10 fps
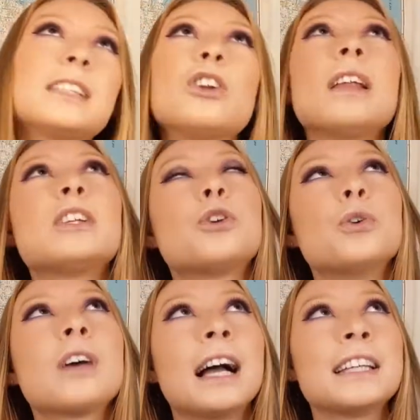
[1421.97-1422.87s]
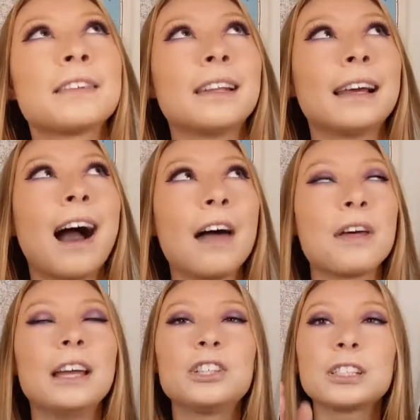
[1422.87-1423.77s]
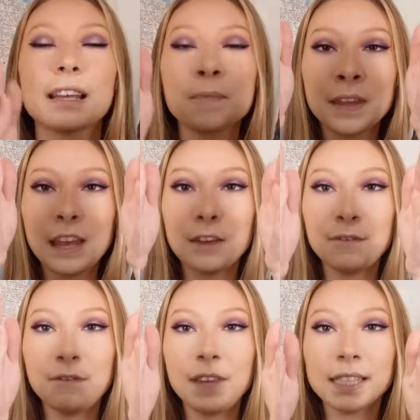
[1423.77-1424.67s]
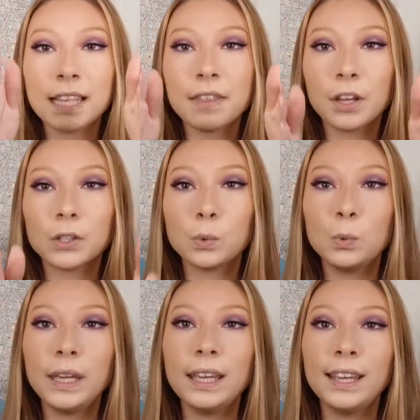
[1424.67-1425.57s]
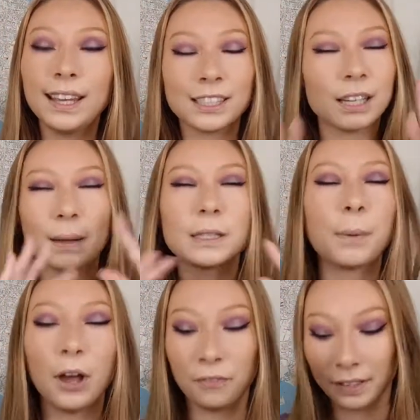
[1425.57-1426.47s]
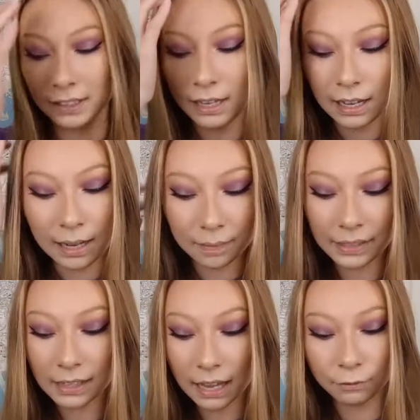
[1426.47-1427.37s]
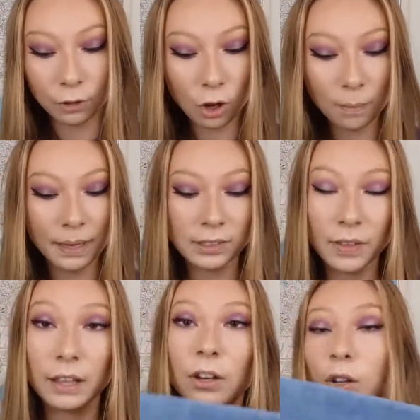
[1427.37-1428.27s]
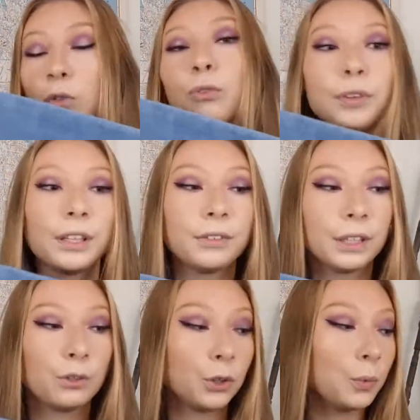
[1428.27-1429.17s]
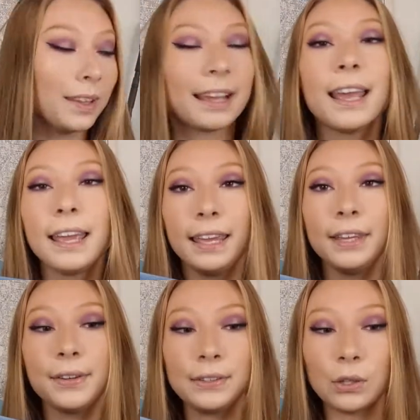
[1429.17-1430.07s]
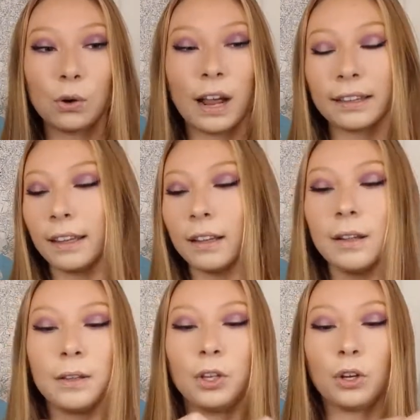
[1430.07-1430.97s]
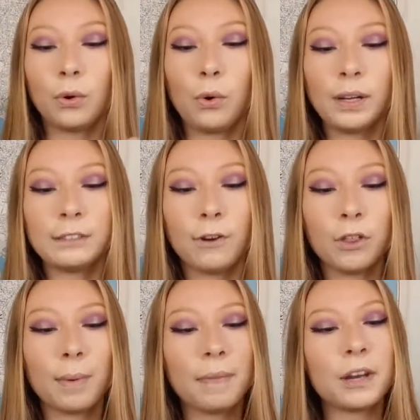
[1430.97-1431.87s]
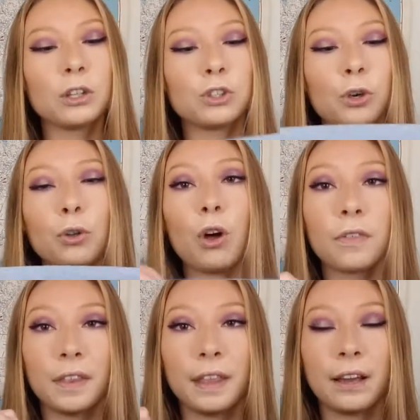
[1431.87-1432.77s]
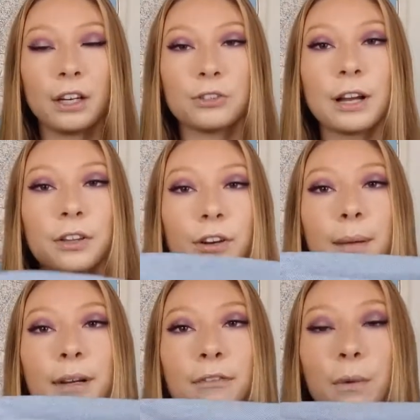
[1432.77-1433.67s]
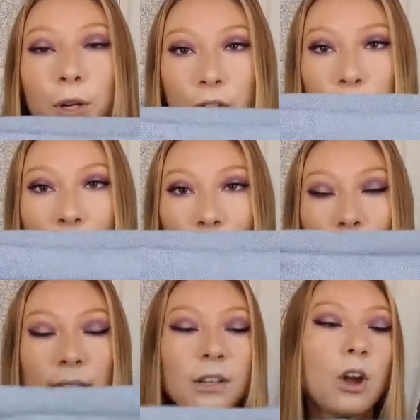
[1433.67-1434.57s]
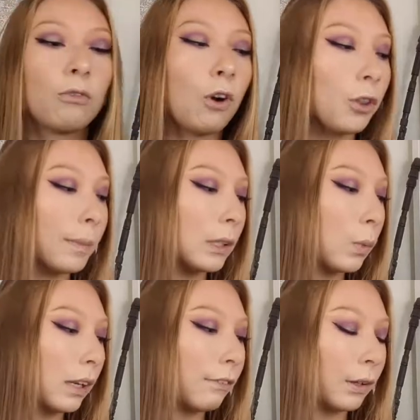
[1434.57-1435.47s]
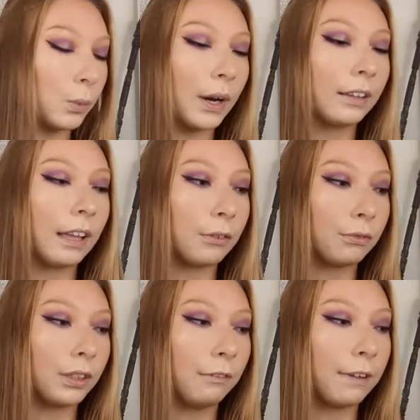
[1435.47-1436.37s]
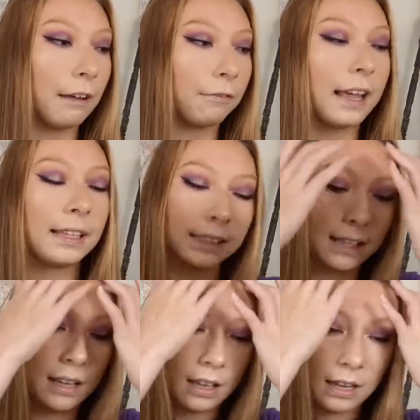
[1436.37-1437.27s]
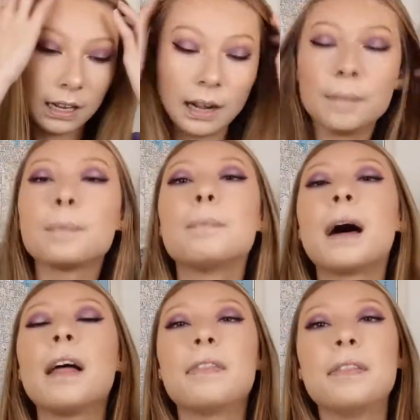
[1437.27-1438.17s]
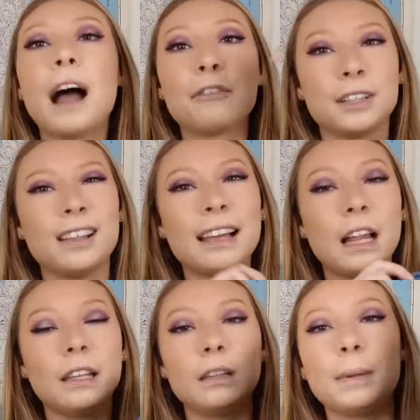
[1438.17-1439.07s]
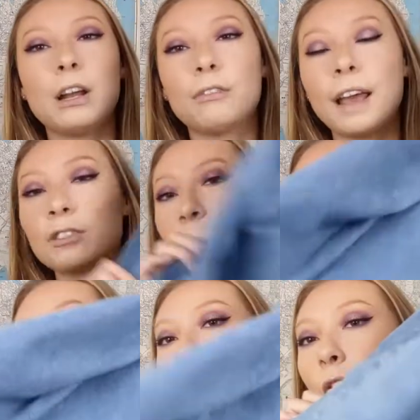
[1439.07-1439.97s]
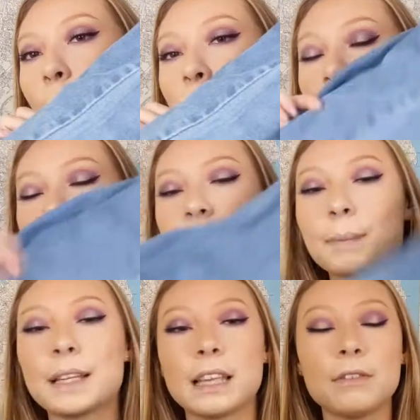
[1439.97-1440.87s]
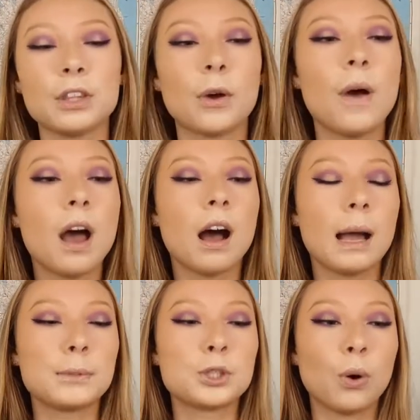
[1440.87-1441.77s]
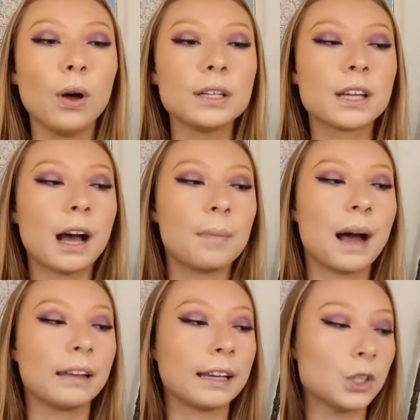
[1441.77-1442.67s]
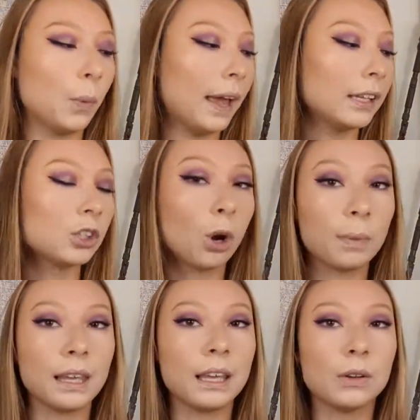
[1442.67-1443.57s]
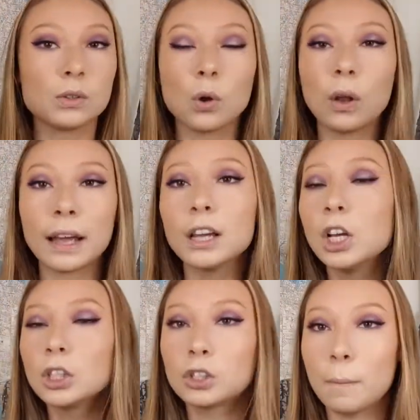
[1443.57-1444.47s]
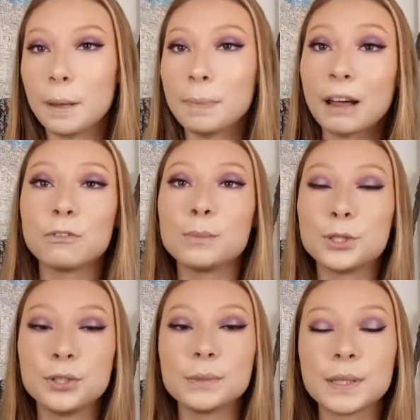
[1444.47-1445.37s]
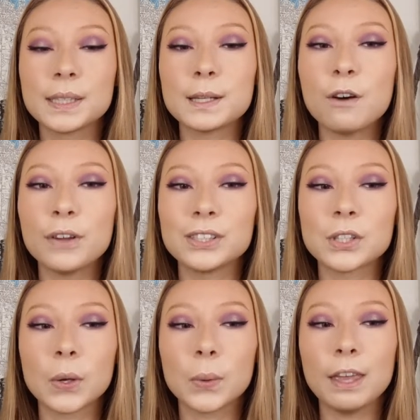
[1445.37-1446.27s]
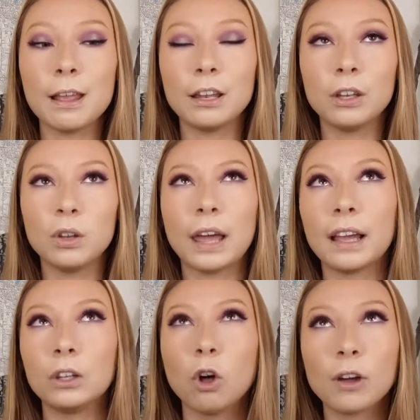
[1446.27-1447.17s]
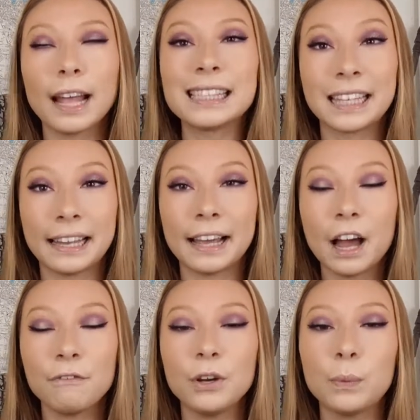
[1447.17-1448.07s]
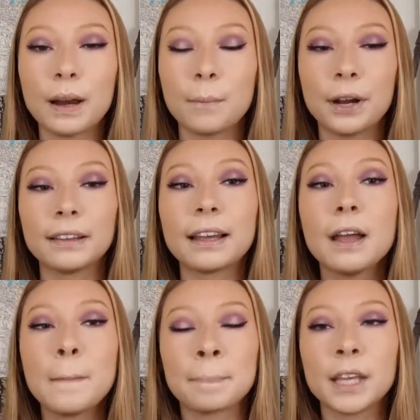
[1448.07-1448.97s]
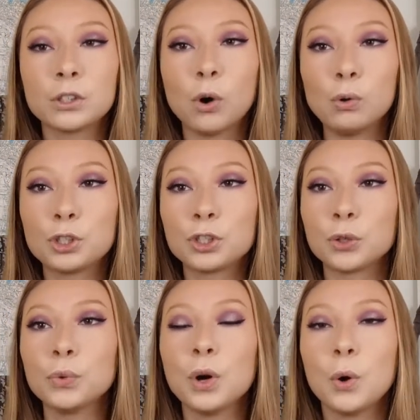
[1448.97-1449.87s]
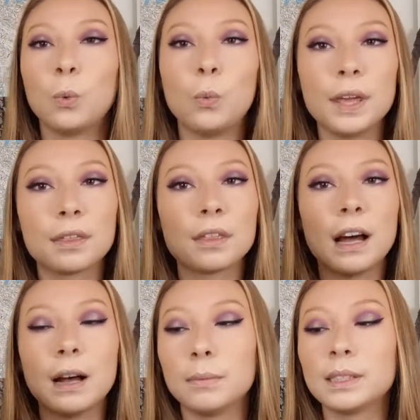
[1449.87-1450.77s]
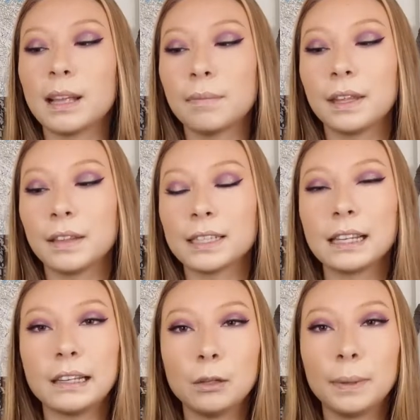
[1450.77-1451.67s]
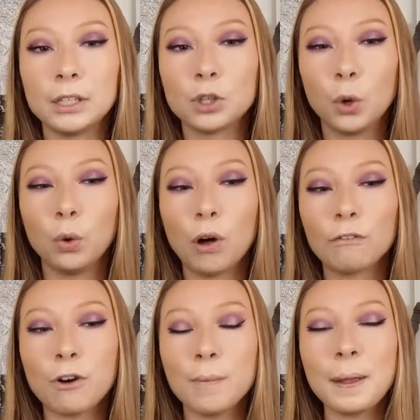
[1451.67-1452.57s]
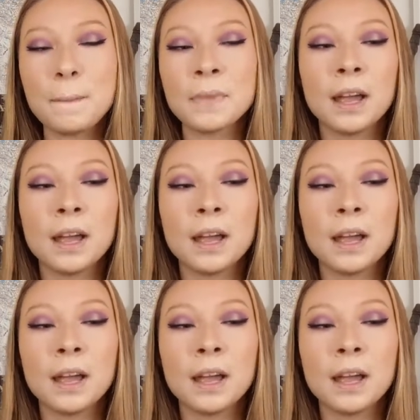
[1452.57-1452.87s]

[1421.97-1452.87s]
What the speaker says: it's not like too tight down the leg either. It just like, it fits and then goes wee. It's like, it's perfect. These are kind of long on me, so they're gonna look really, really good with like heels, or I can like, you know, always fold them up. They're not too long that they're gonna drag on the ground, but if I wanted to, I could always roll them as well if I was wearing like really flat flats. But I really like a little bit of extra length the bottom of these, because even though I'm short, I like to wear stompy heels or like stompy platform shoes with stuff, and so it like elongates the leg, I feel, when I'm wearing like a tall shoe with something that's a little bit too long for me.